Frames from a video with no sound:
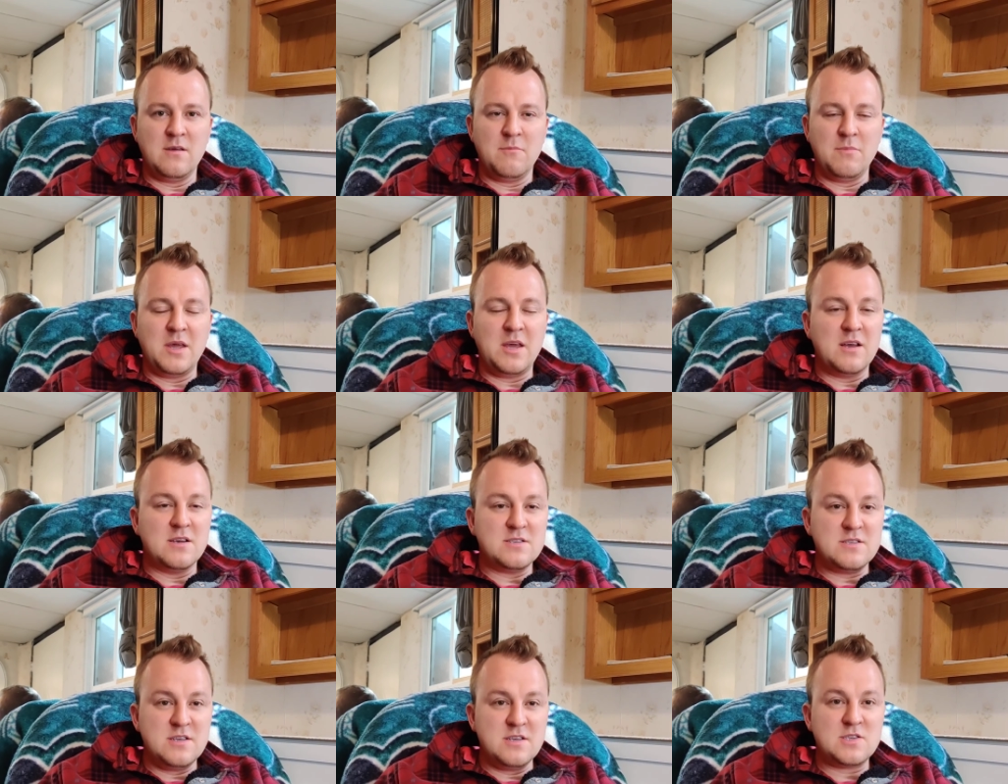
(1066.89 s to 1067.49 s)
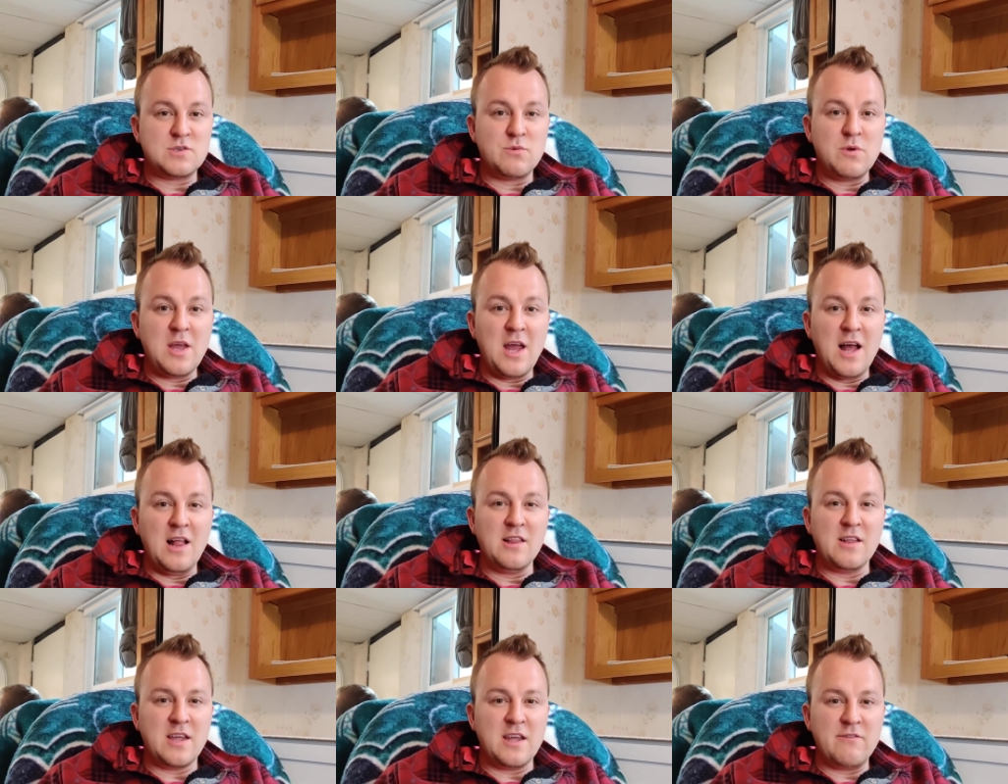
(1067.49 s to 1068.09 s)
Because this
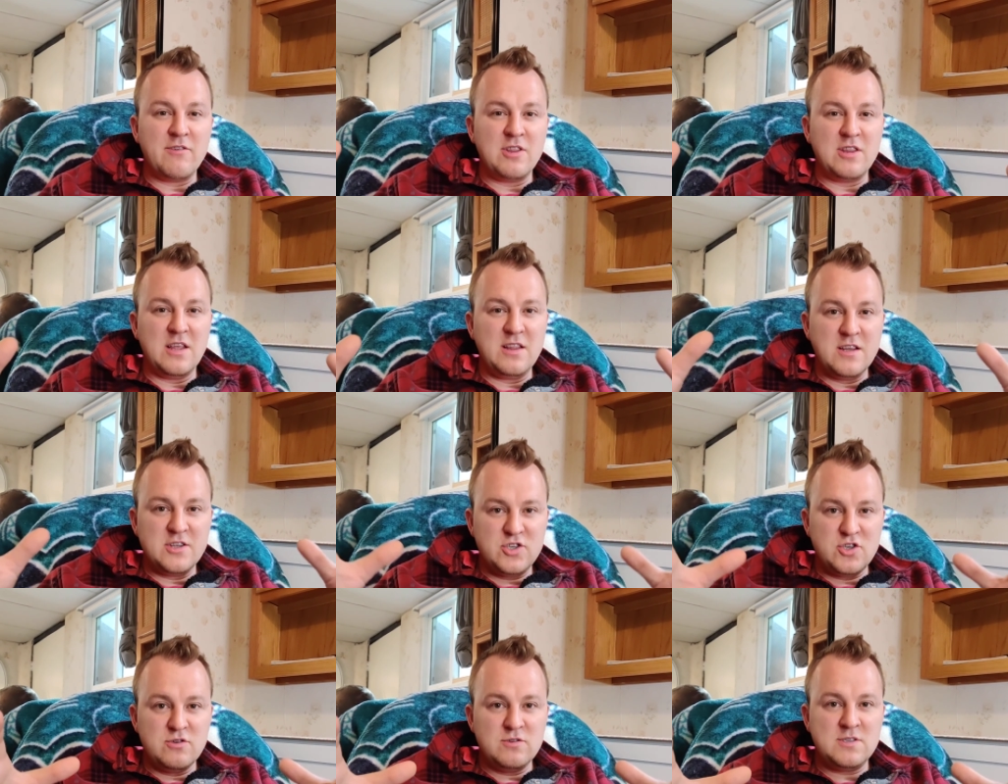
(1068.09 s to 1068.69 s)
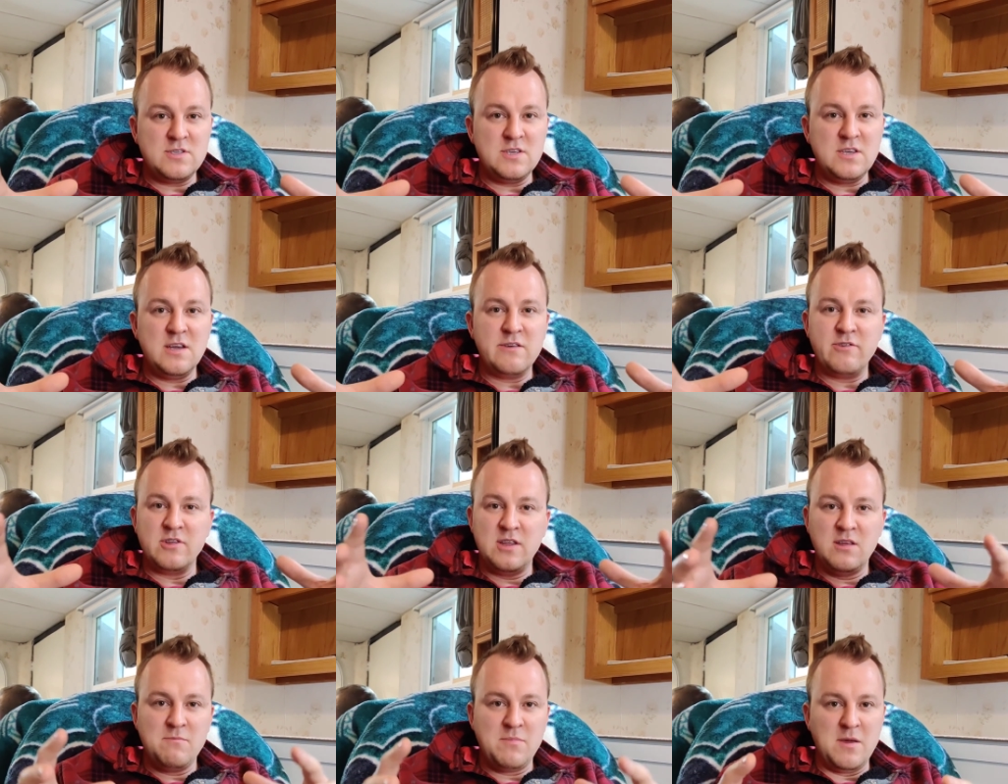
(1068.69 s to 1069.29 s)
reality, everything that you see,
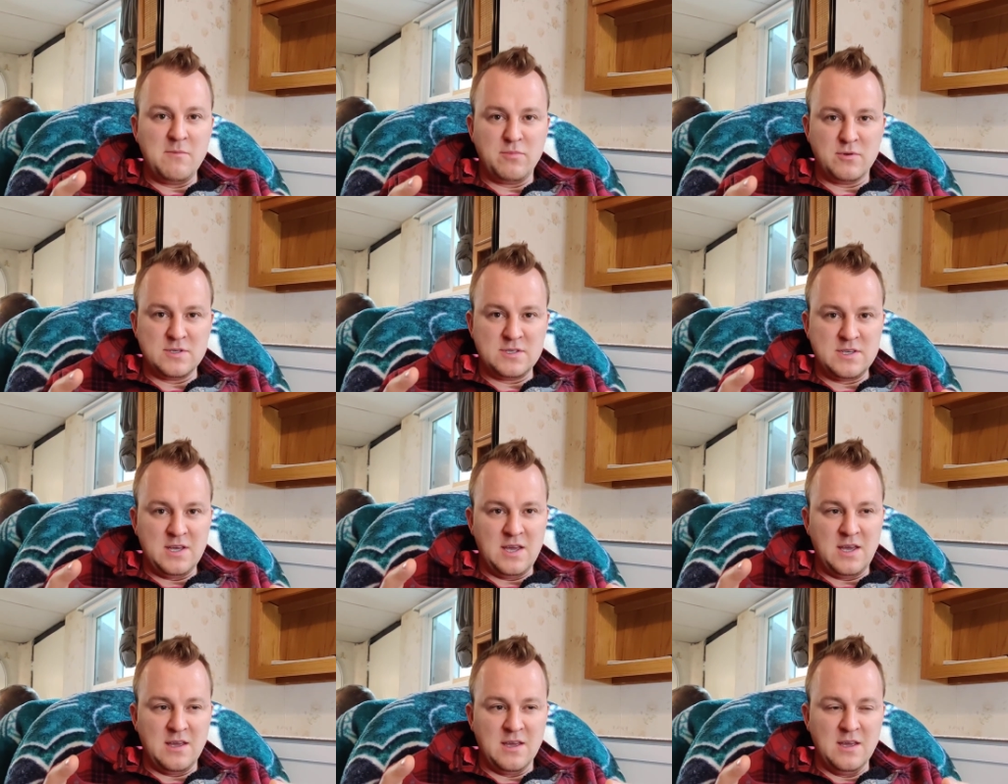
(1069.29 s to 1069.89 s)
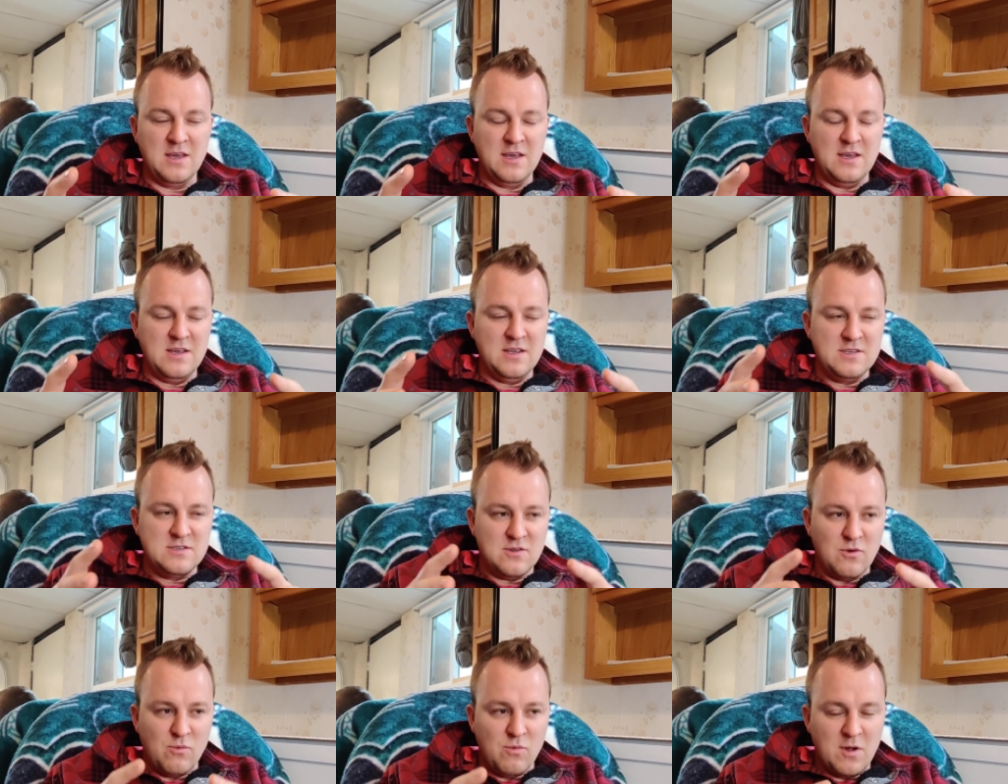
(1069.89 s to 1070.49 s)
everything people say,
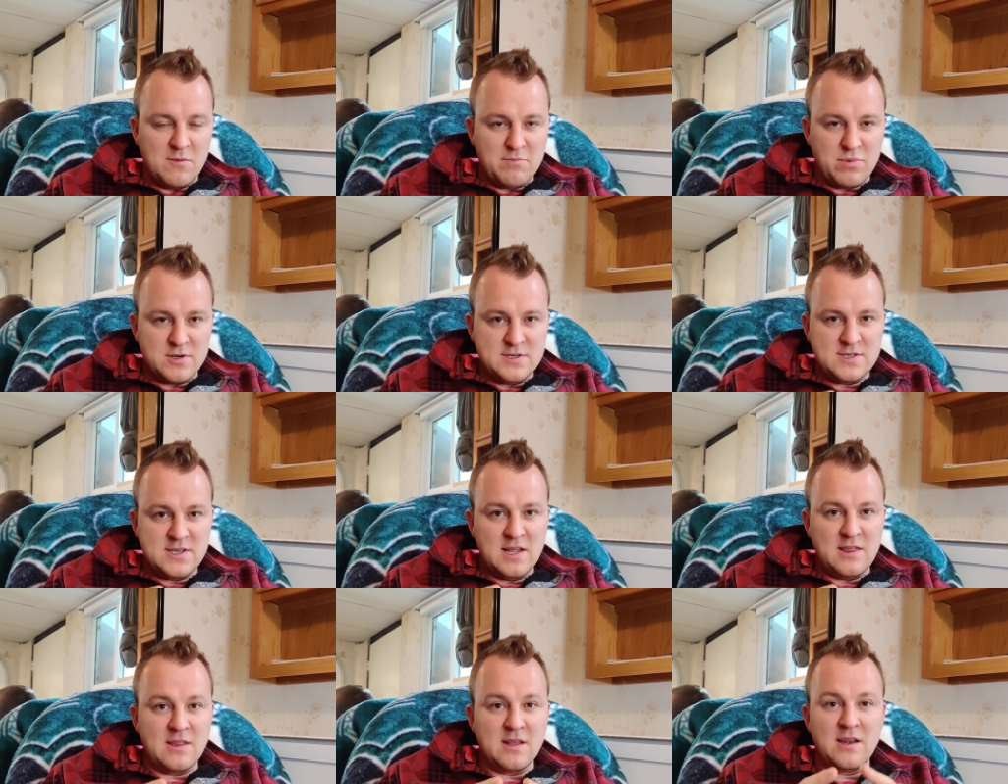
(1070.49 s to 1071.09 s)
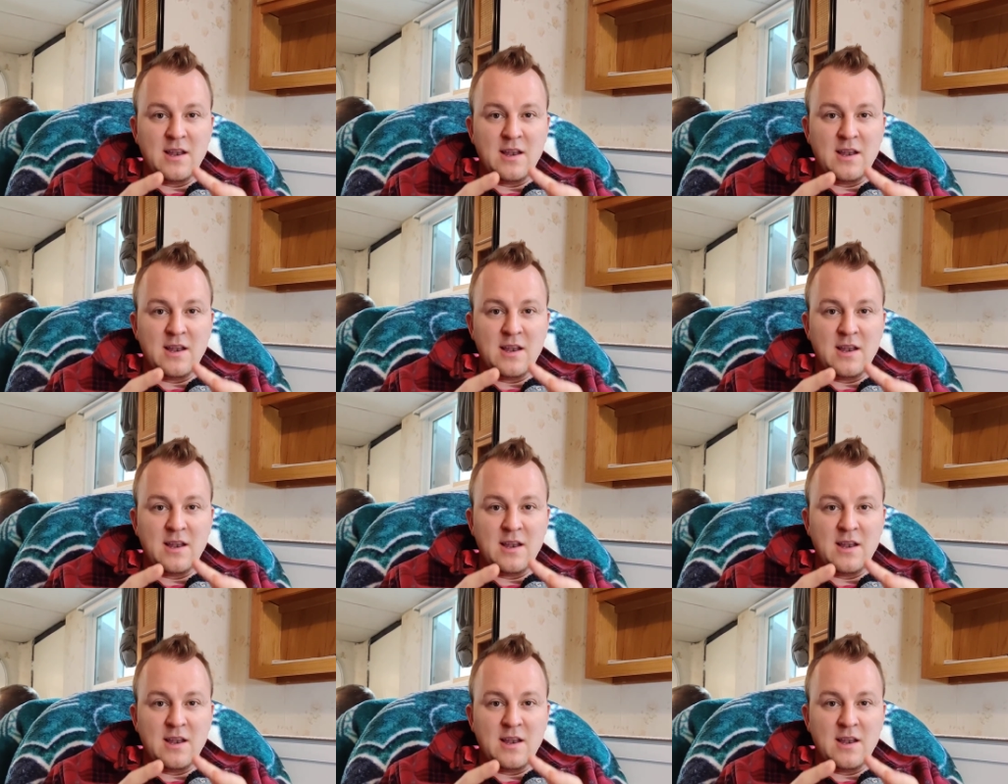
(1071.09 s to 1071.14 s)
is the 1%.